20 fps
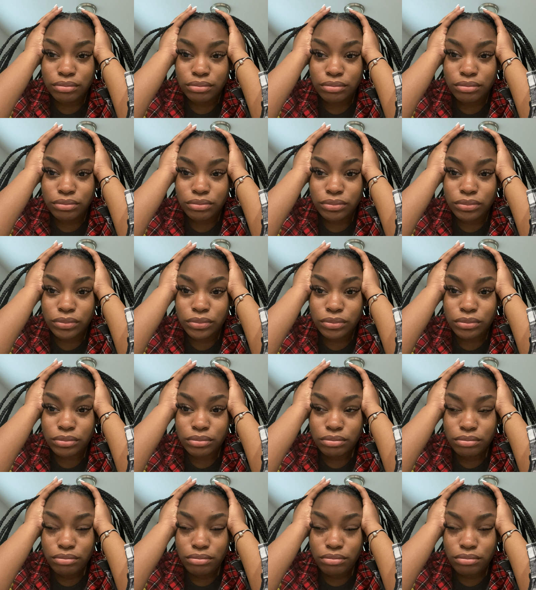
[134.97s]

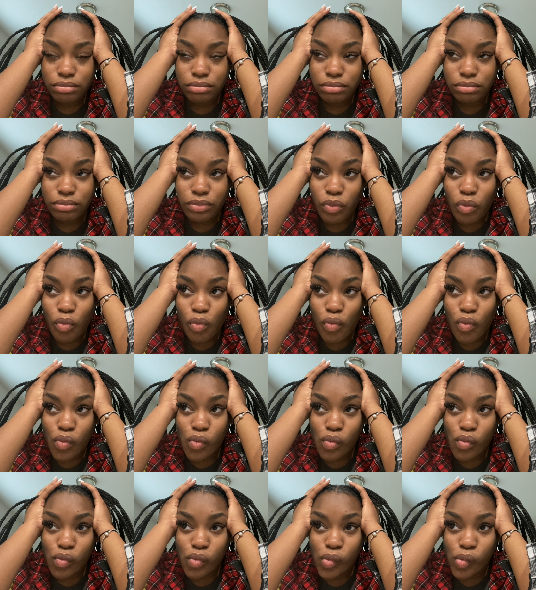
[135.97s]

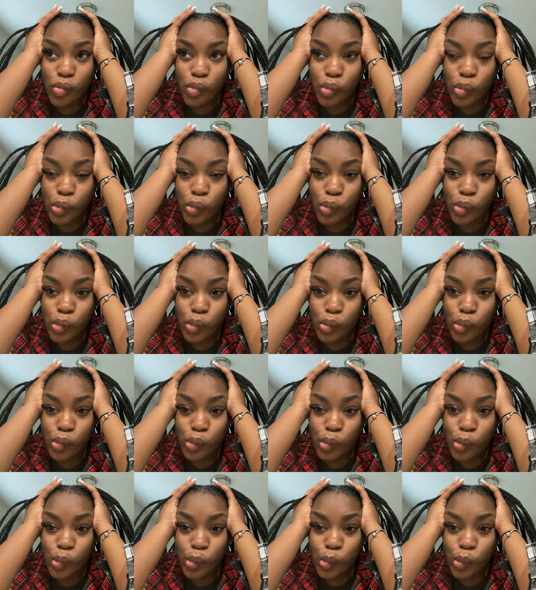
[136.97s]

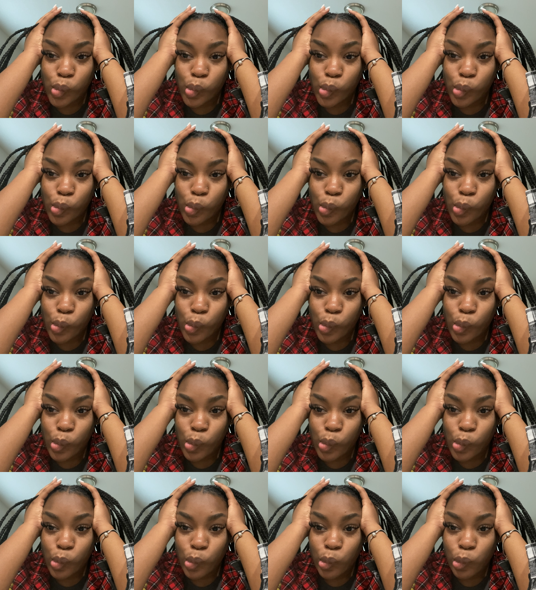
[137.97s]

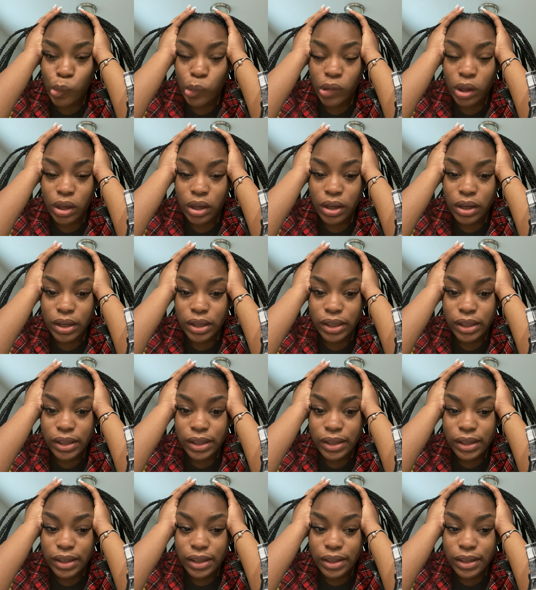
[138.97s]

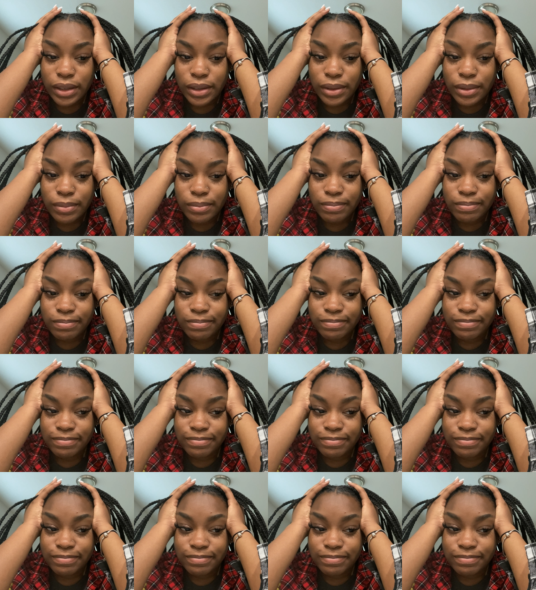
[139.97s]
[no speech]